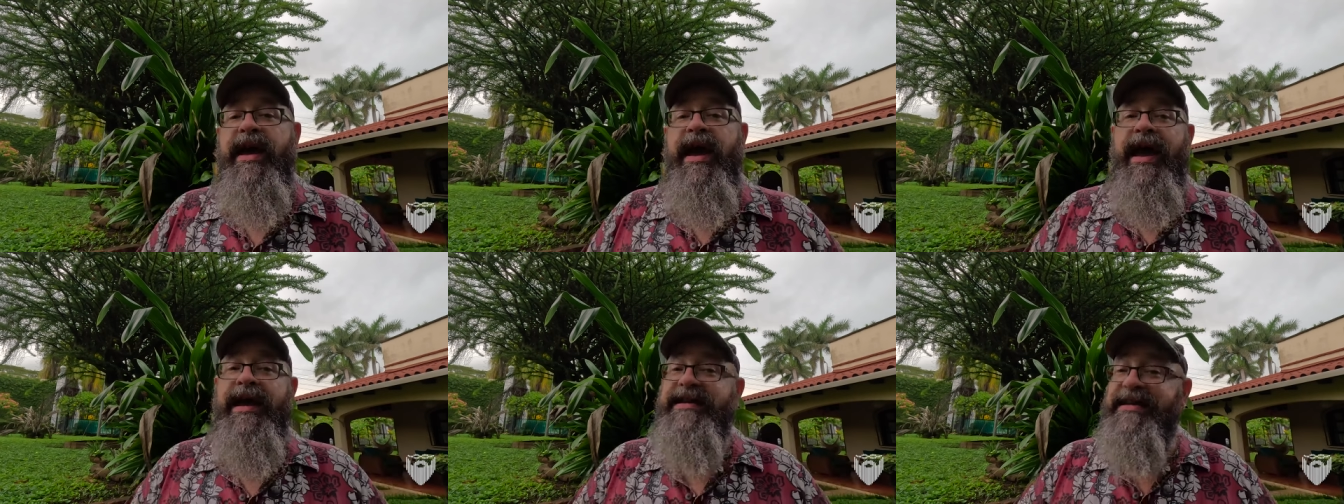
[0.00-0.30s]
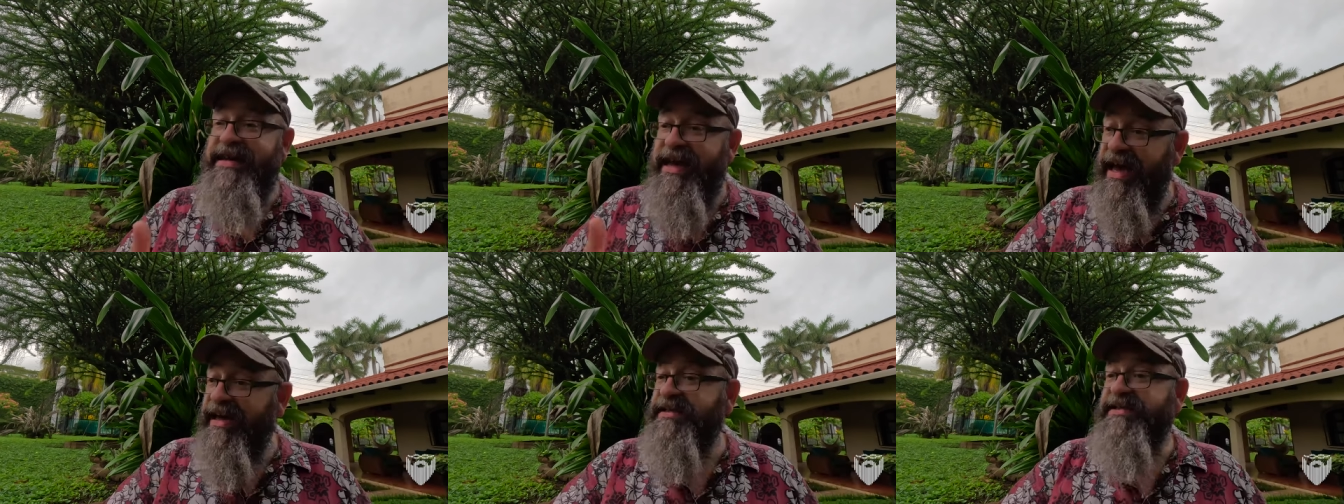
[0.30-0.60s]
and
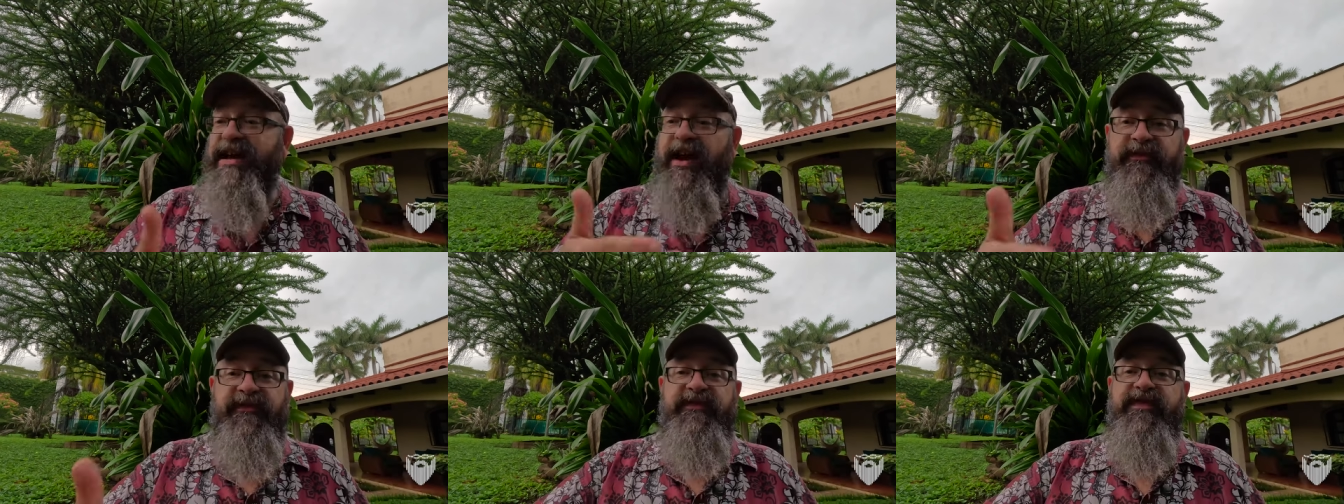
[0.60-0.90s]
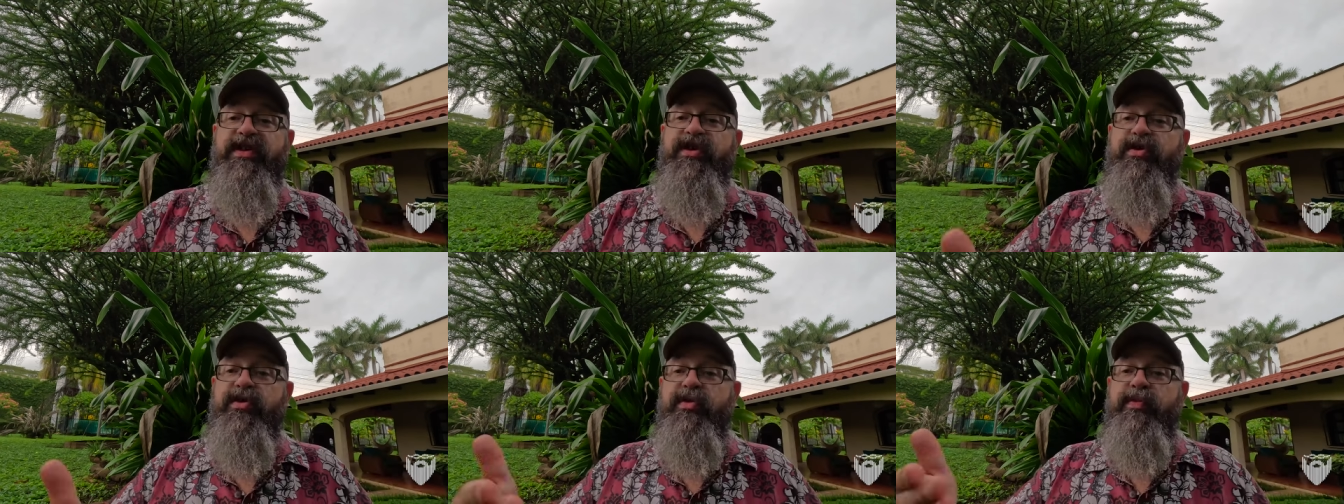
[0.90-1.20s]
yes, a
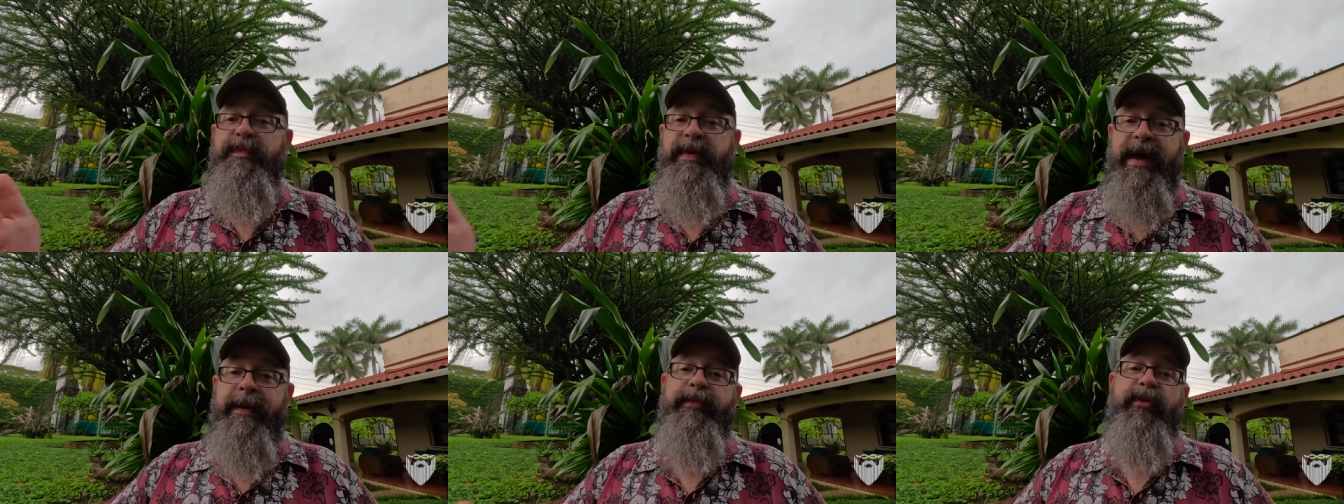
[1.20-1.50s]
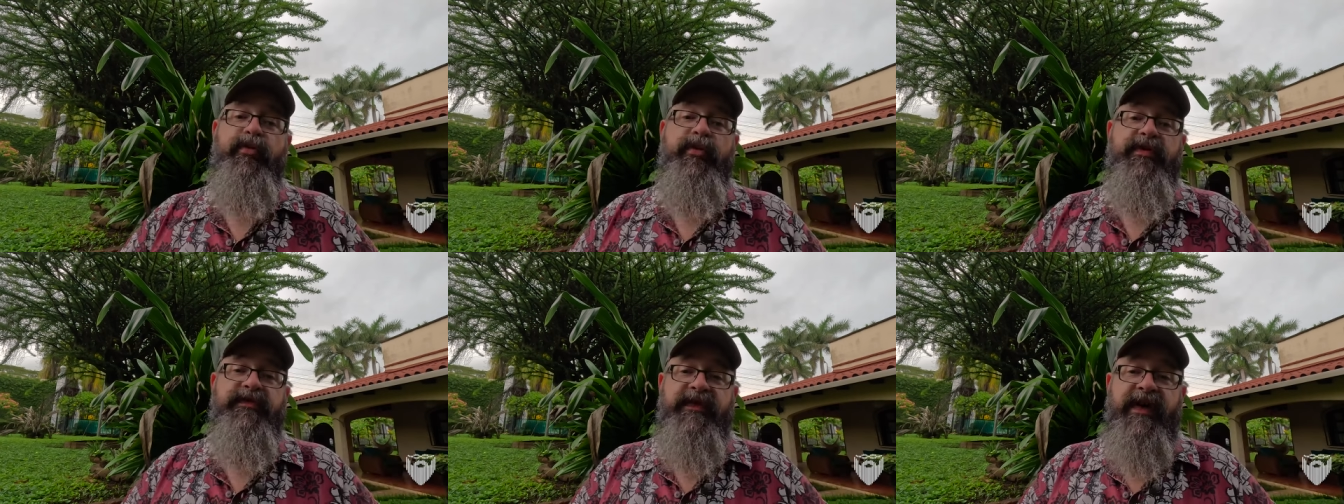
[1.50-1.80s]
few
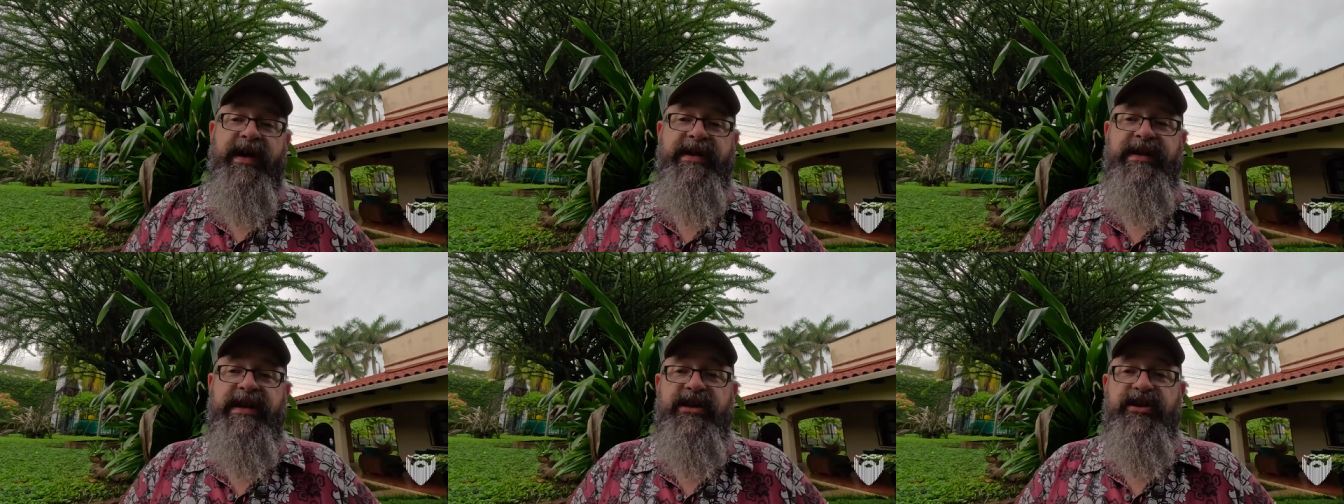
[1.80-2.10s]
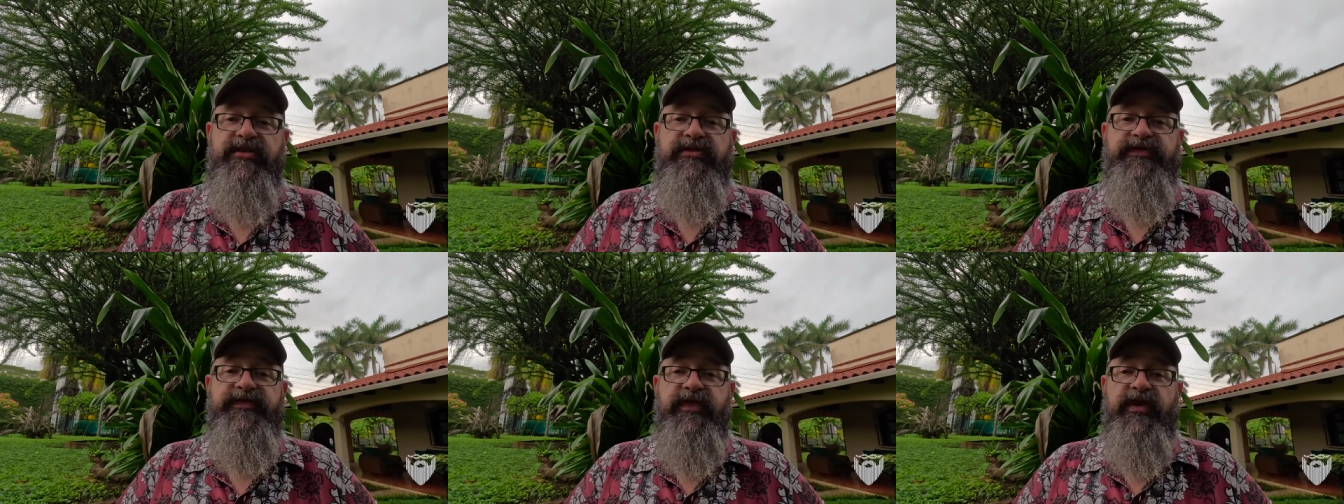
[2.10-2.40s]
people would find it
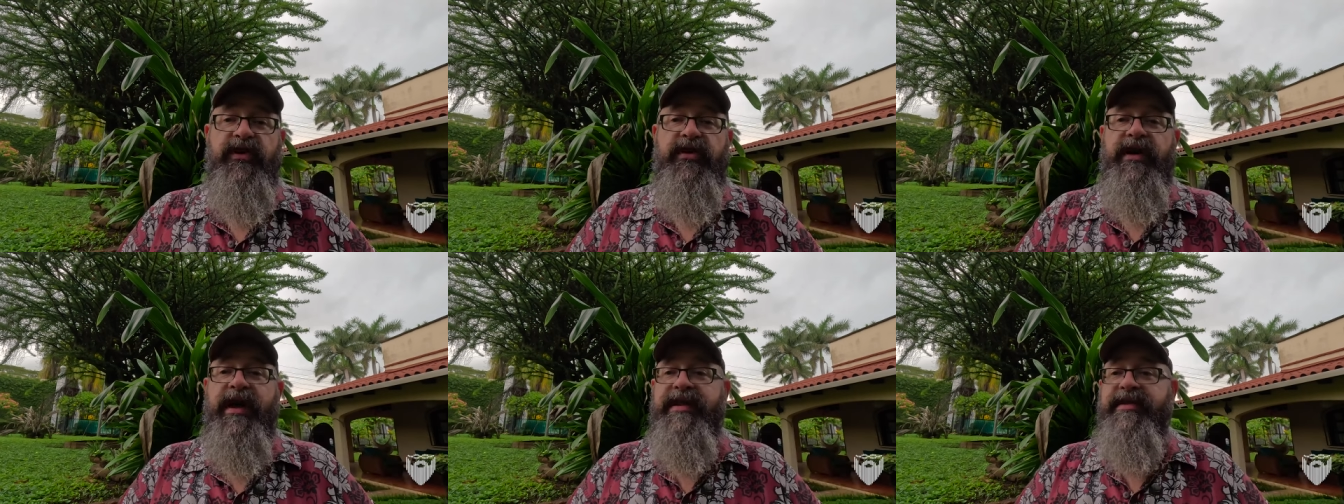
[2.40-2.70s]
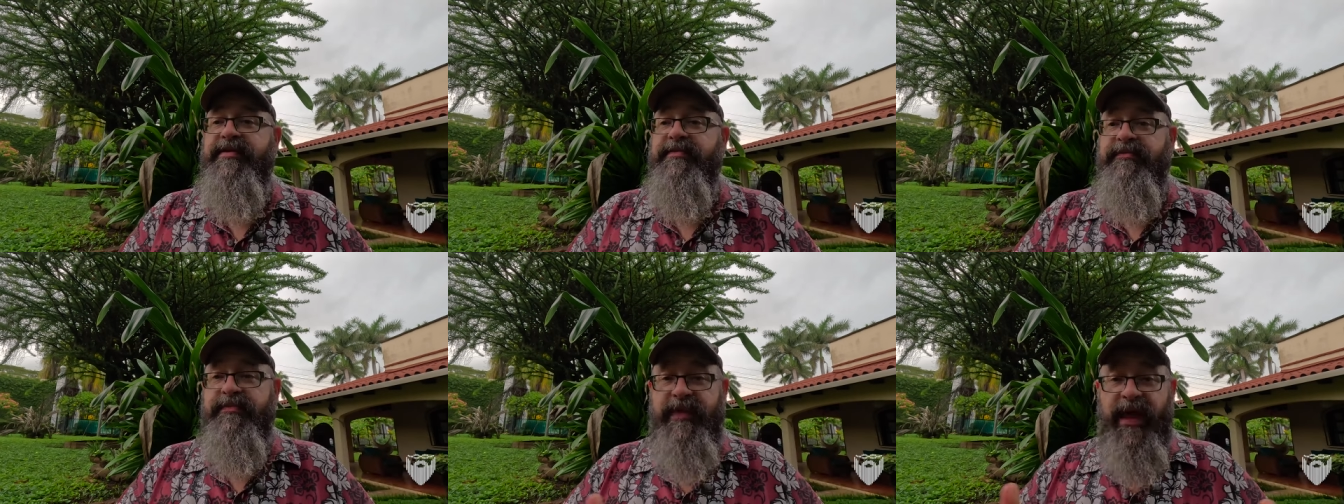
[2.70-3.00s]
useful,
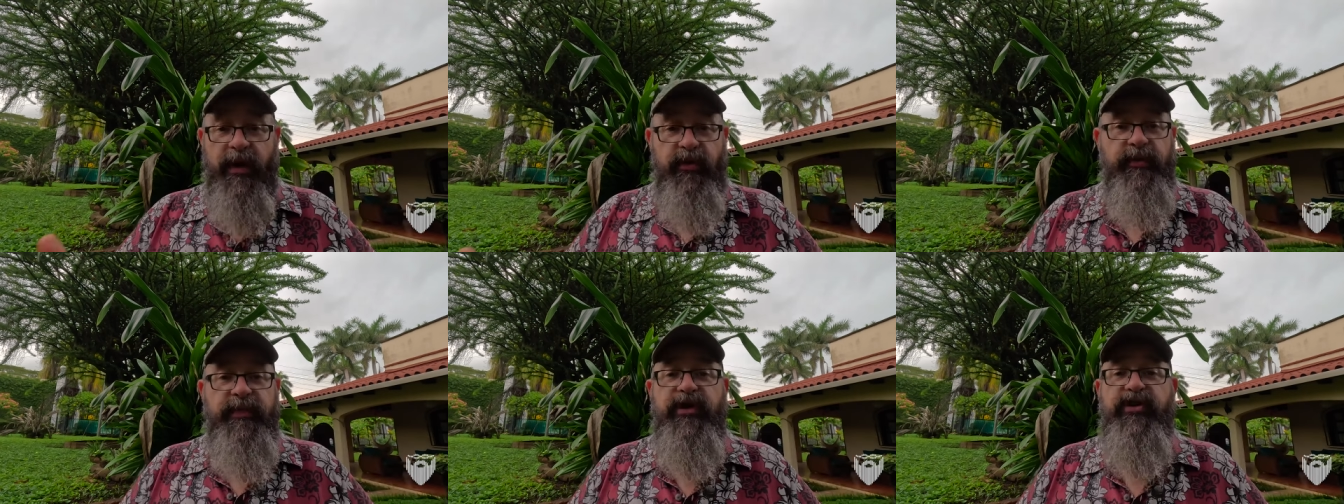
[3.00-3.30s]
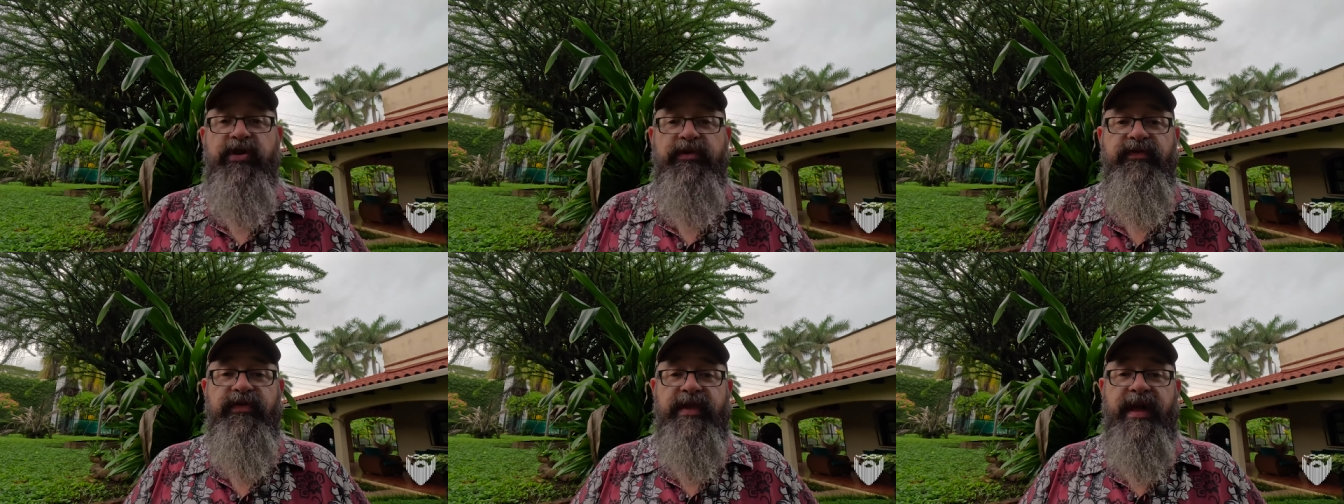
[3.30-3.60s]
and that would be
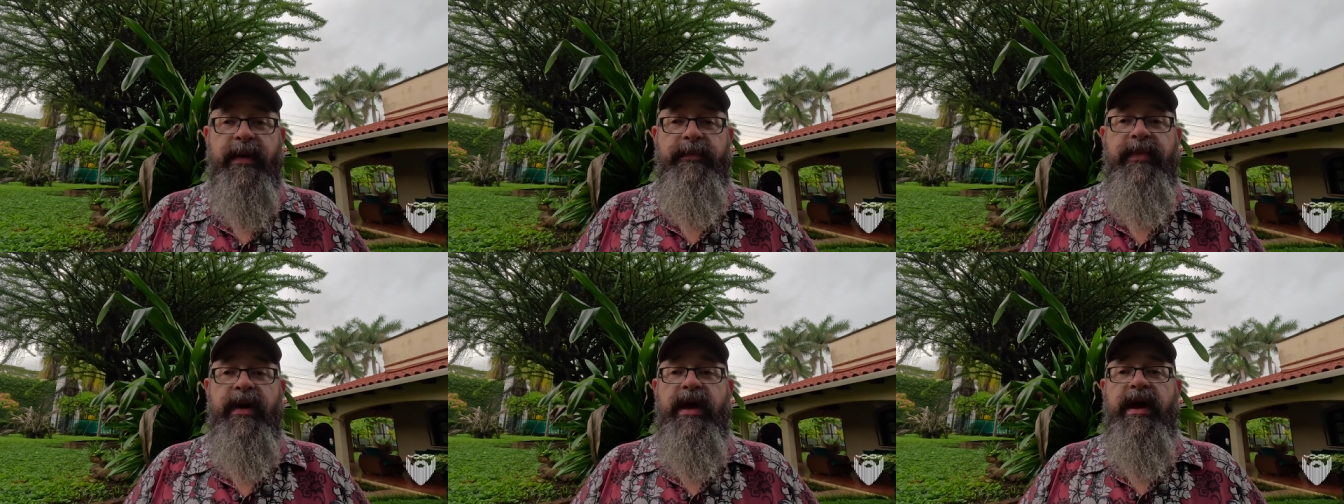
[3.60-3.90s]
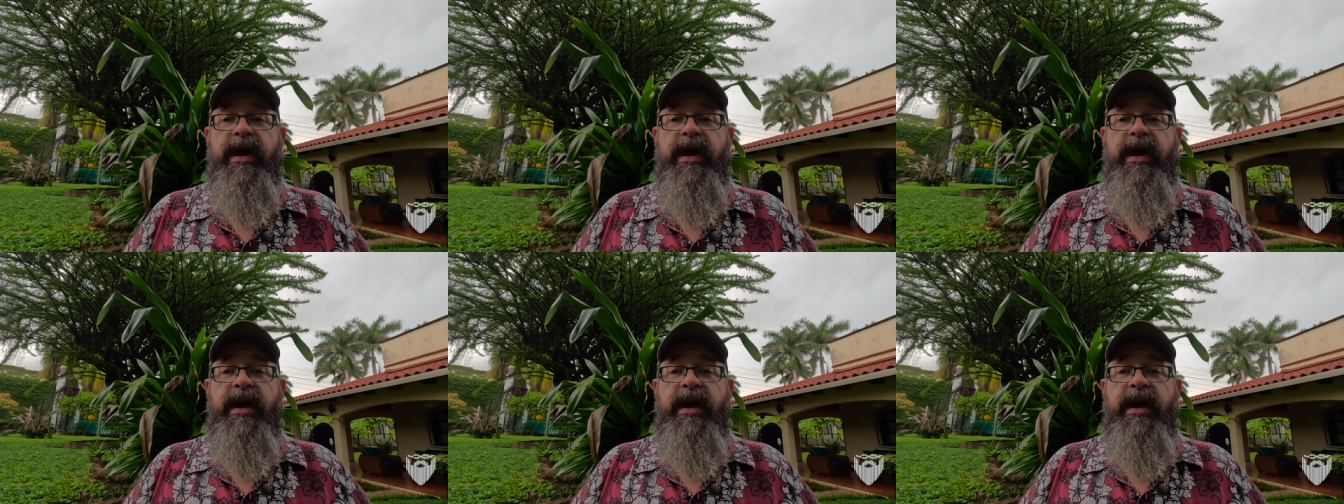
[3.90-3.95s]
good for them.